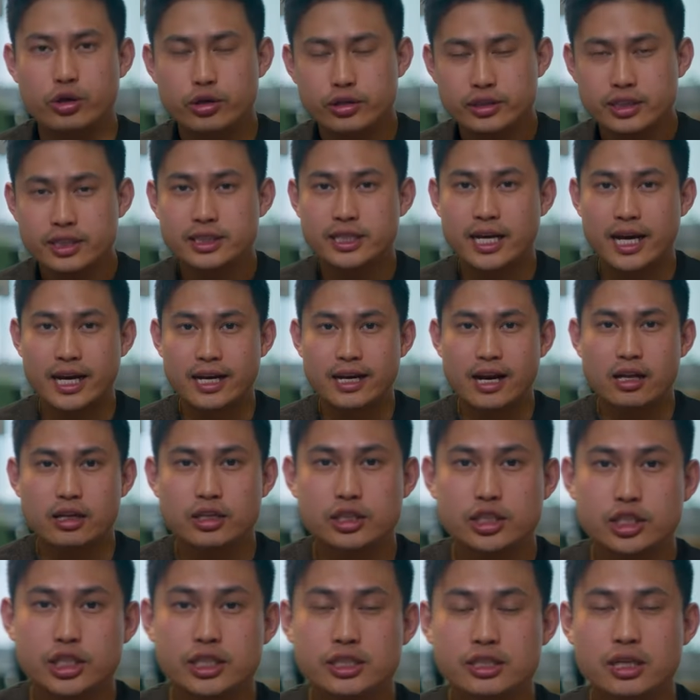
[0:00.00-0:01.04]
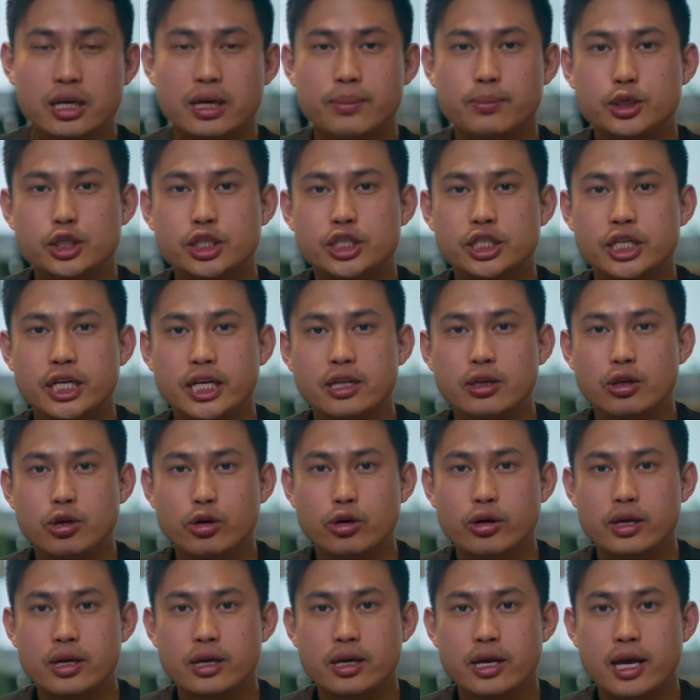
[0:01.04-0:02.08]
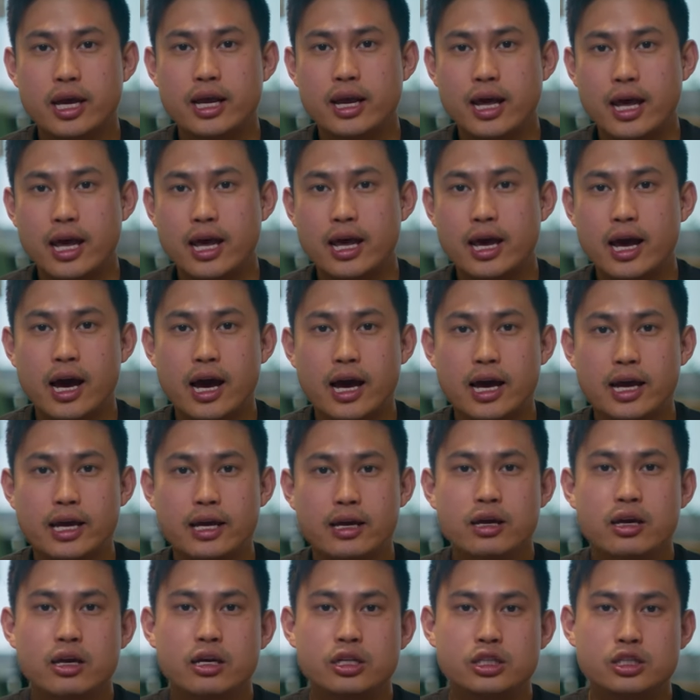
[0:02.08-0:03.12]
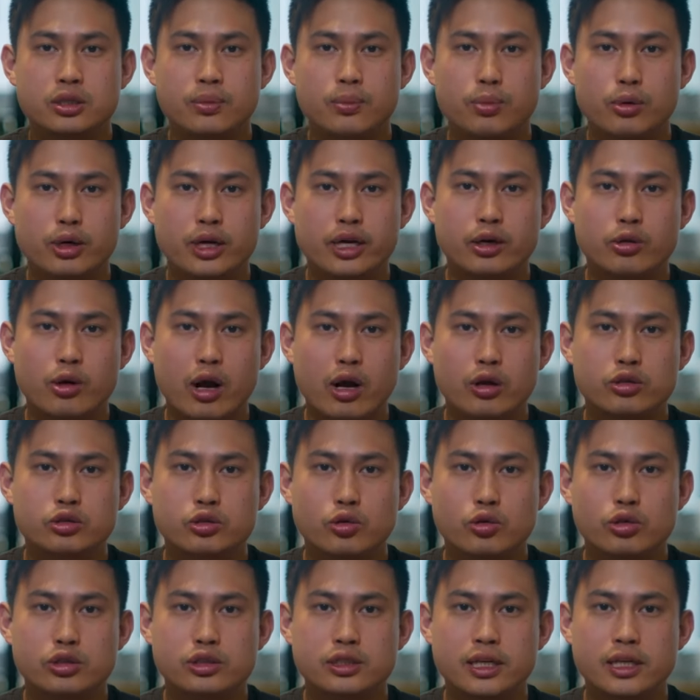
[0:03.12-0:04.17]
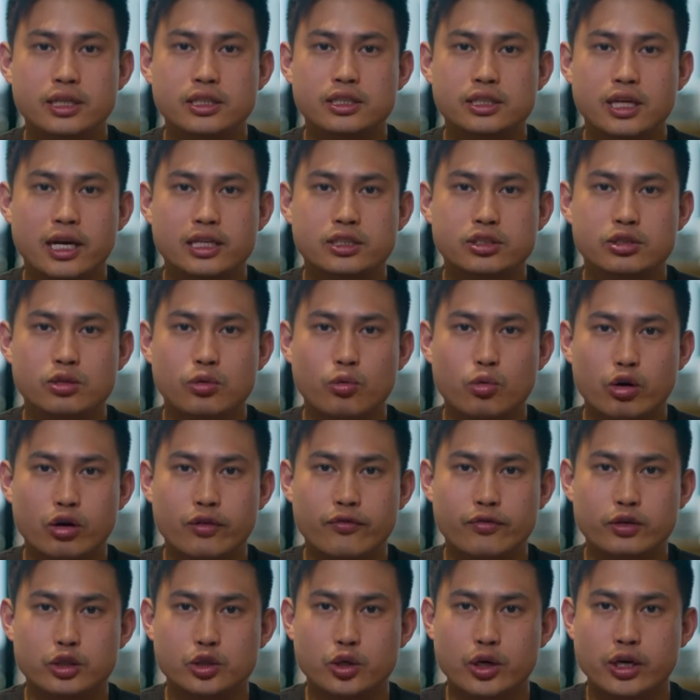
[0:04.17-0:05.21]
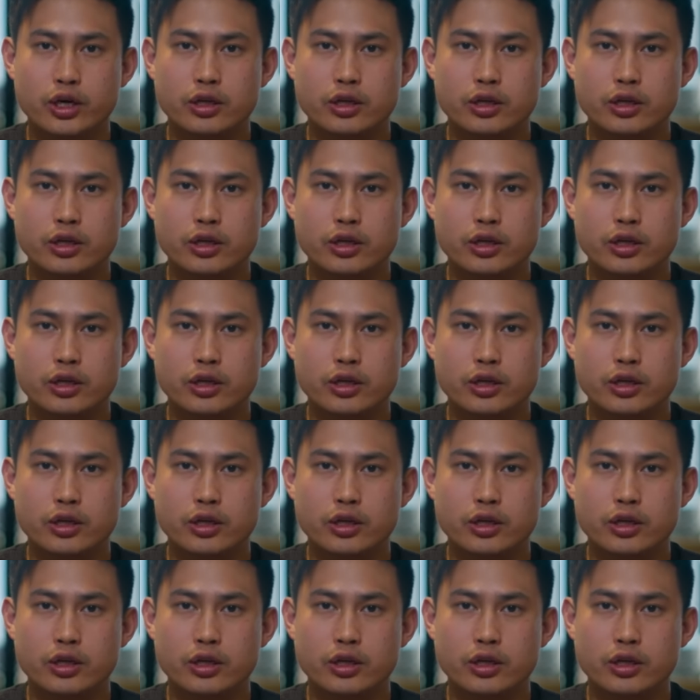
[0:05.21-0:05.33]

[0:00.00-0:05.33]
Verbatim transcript: We're using technologies like machine learning and AI to bring crowdsourced insights to work for